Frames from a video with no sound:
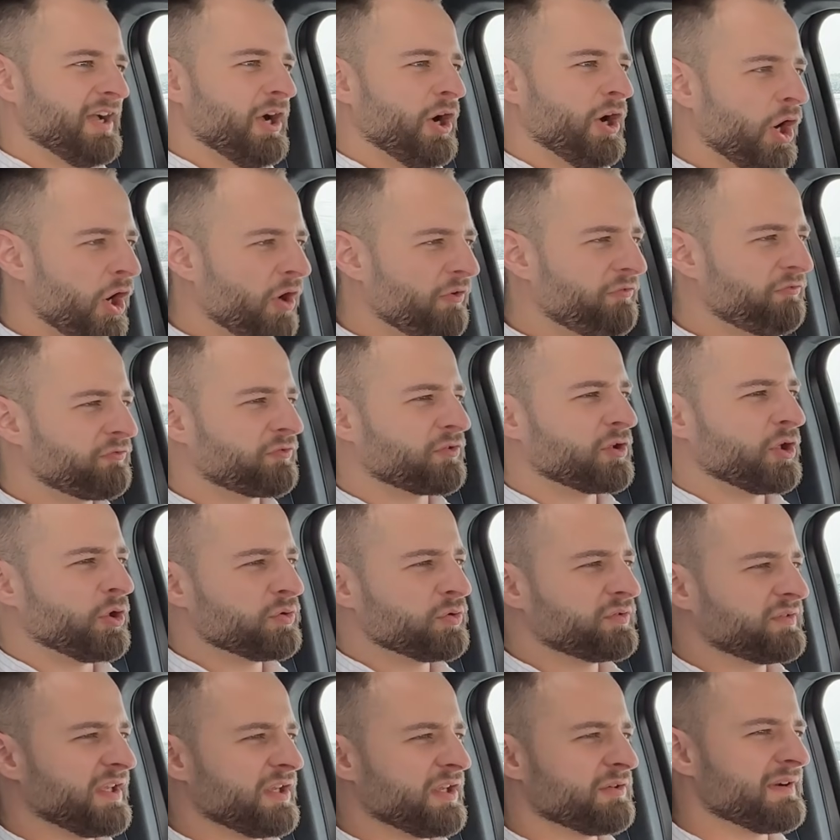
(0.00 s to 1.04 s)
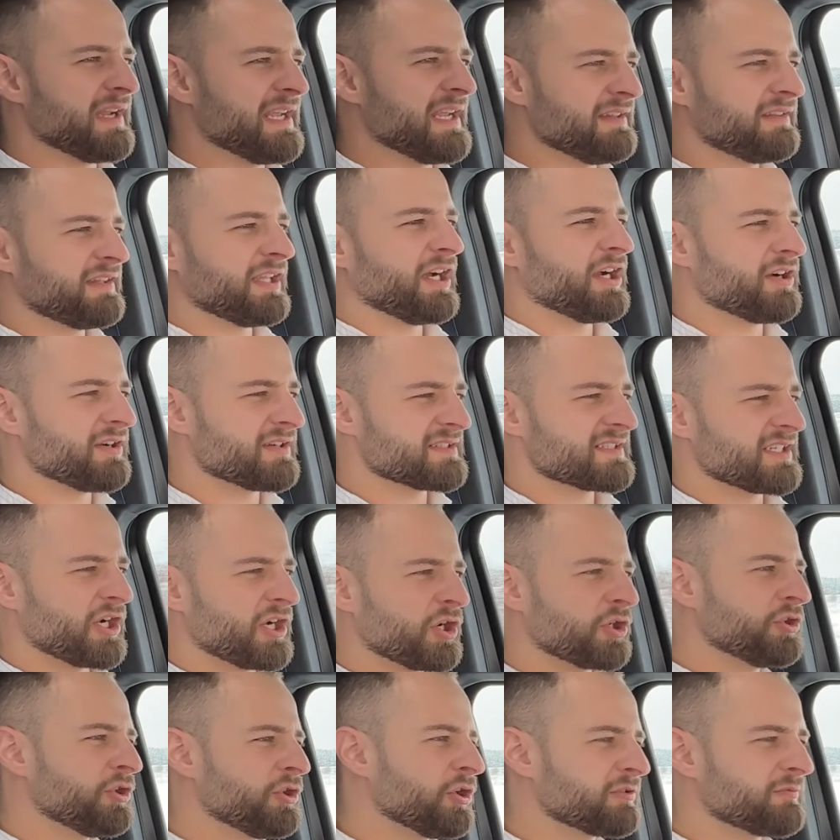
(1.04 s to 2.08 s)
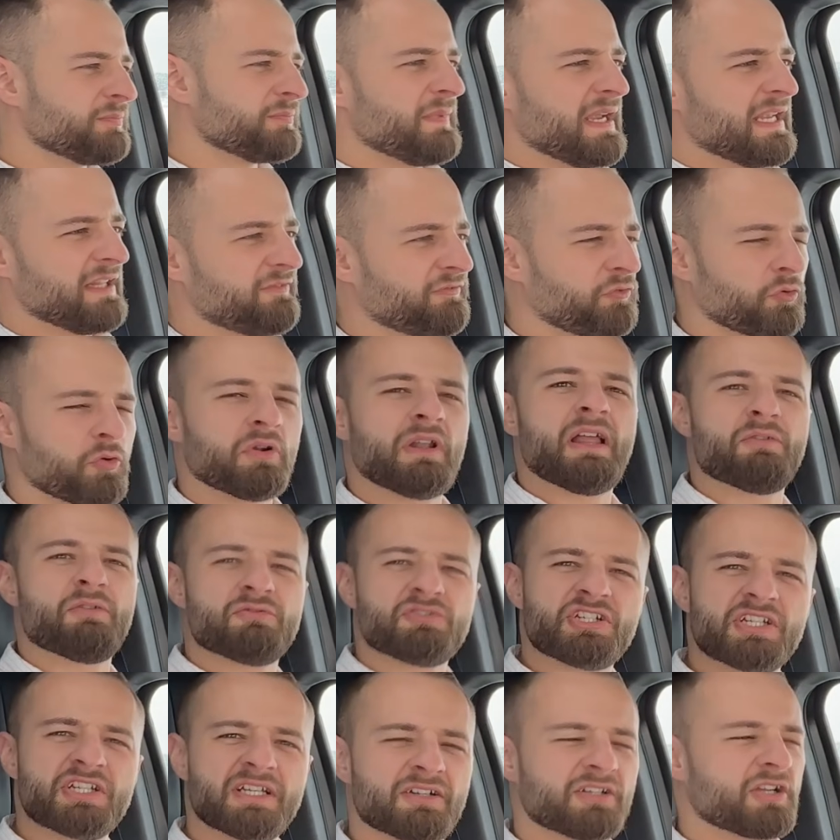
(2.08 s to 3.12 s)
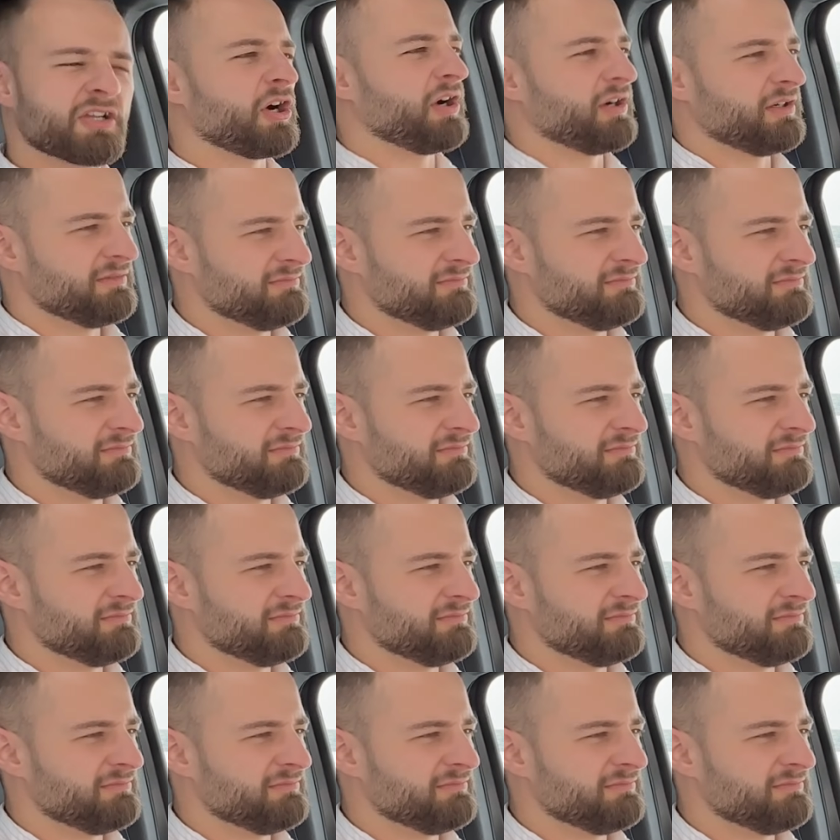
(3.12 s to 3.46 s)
off-road terrain tires are not made for launching a car.